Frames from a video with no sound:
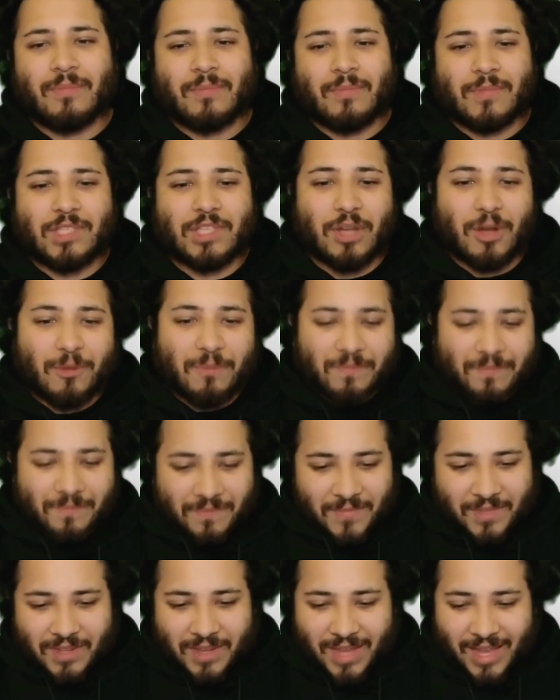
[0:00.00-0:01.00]
So
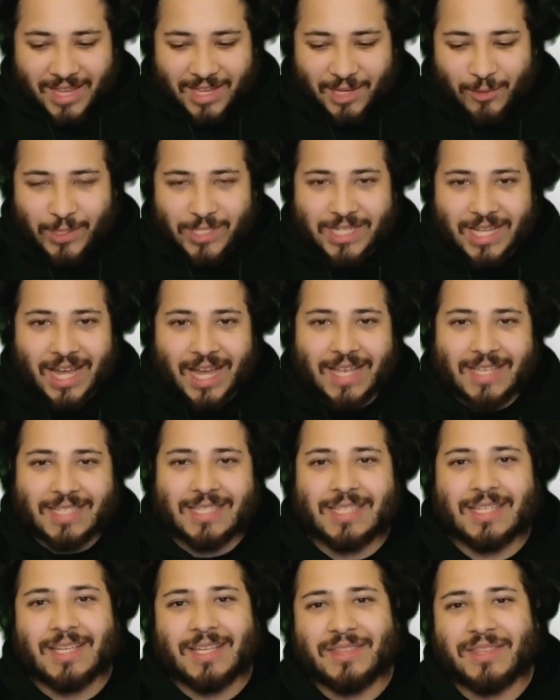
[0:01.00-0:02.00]
anyways,
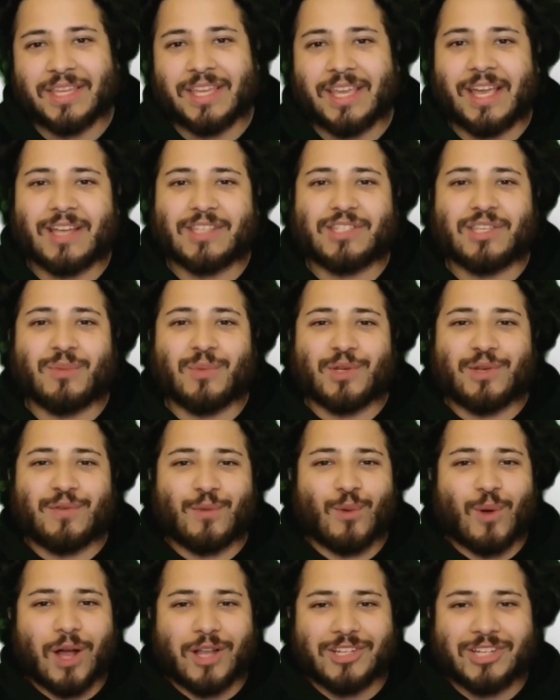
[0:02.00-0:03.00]
guys, thank you guys so much
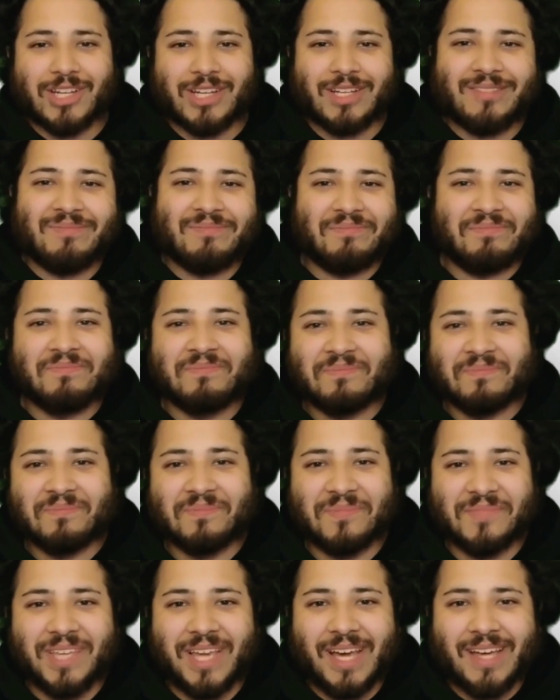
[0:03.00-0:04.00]
for watching.
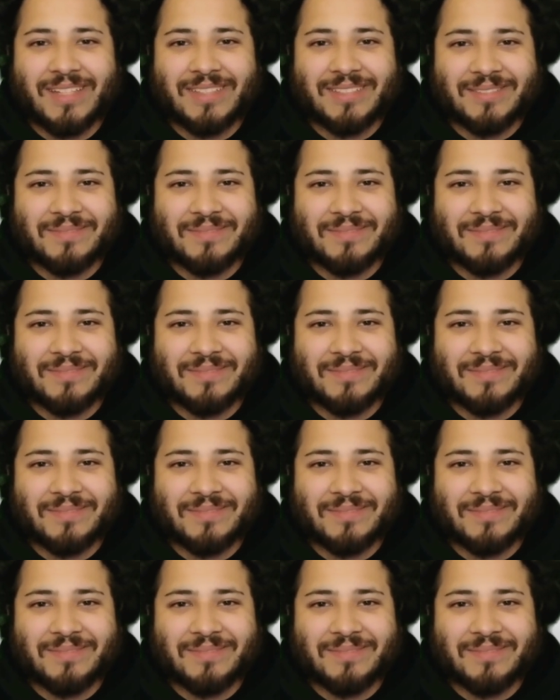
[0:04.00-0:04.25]
Yeah.